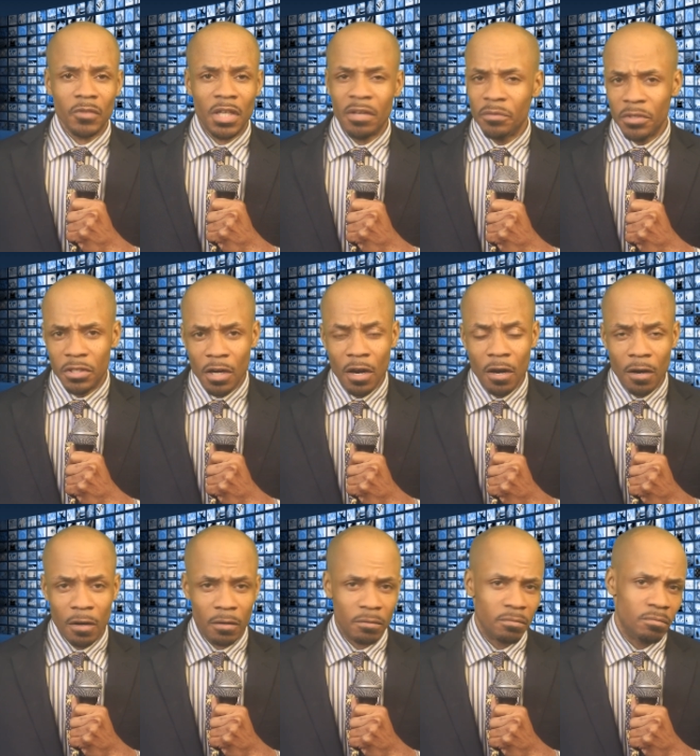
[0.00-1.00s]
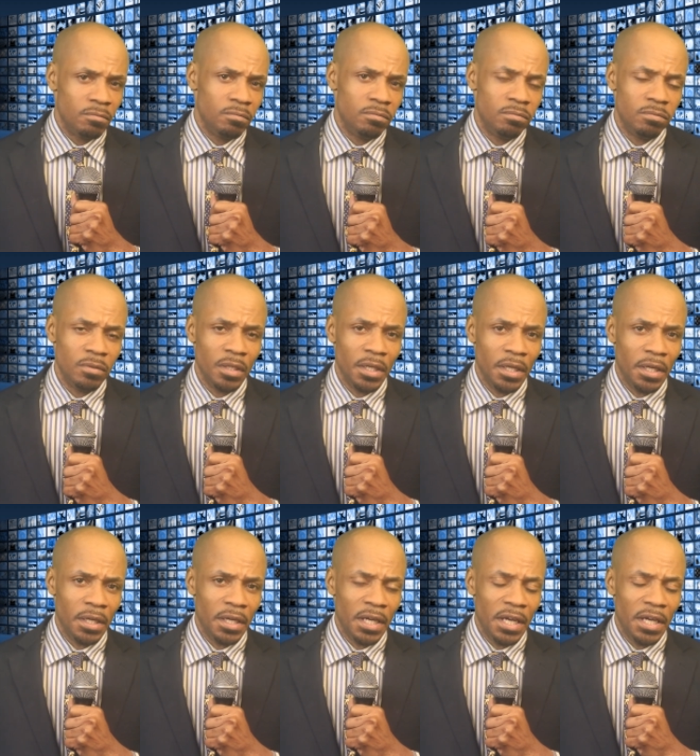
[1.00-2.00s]
of the dog,
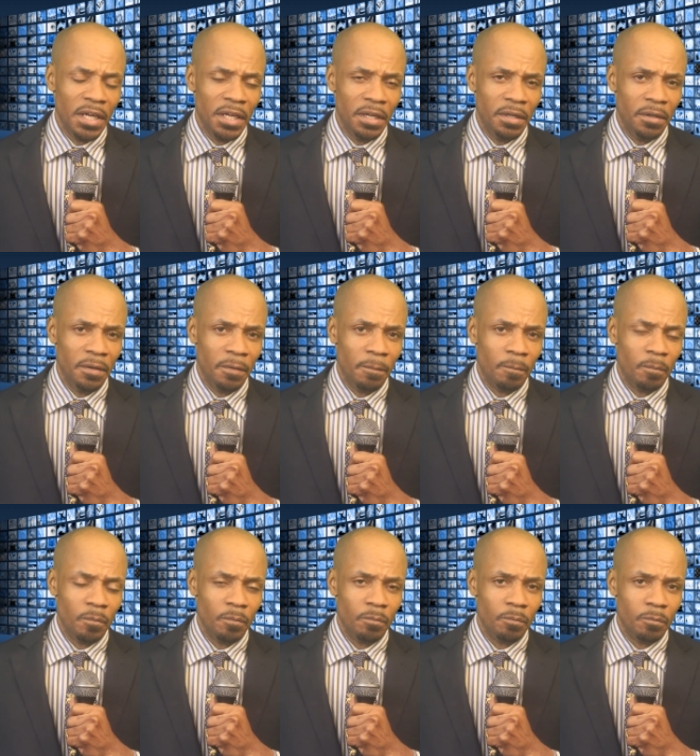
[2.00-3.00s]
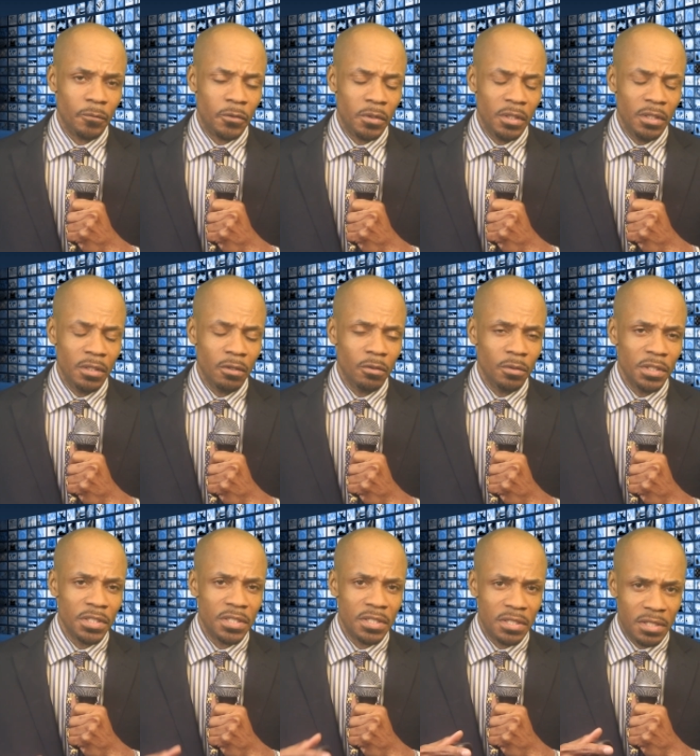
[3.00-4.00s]
and you know,
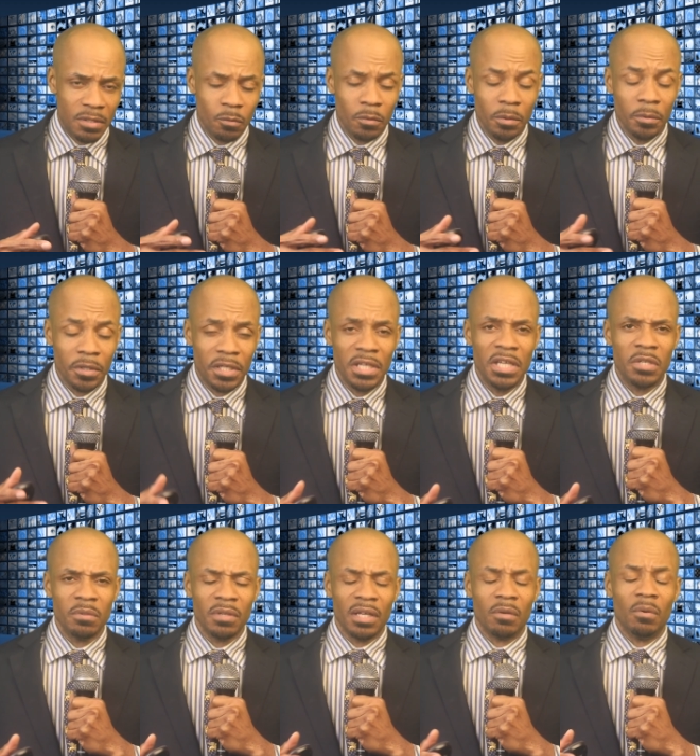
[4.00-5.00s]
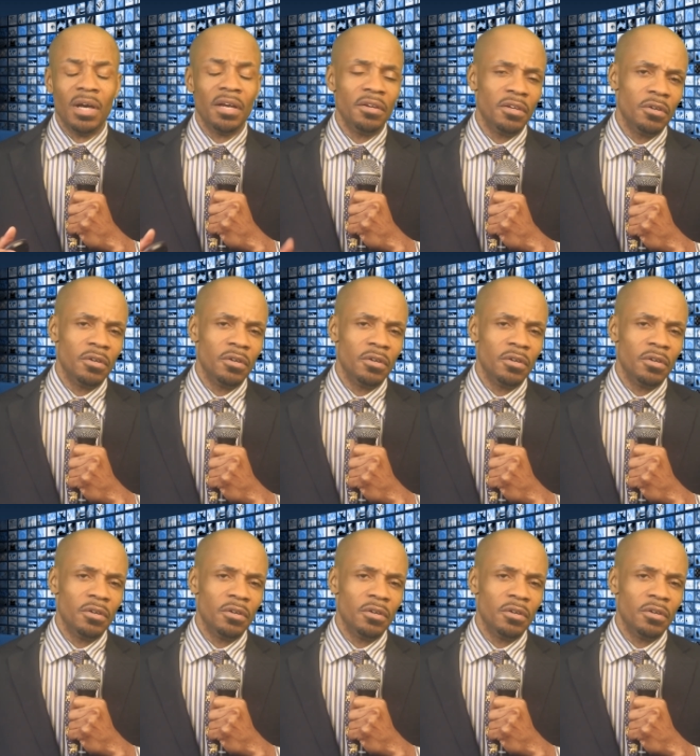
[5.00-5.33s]
this we were kids. We are like, wow, you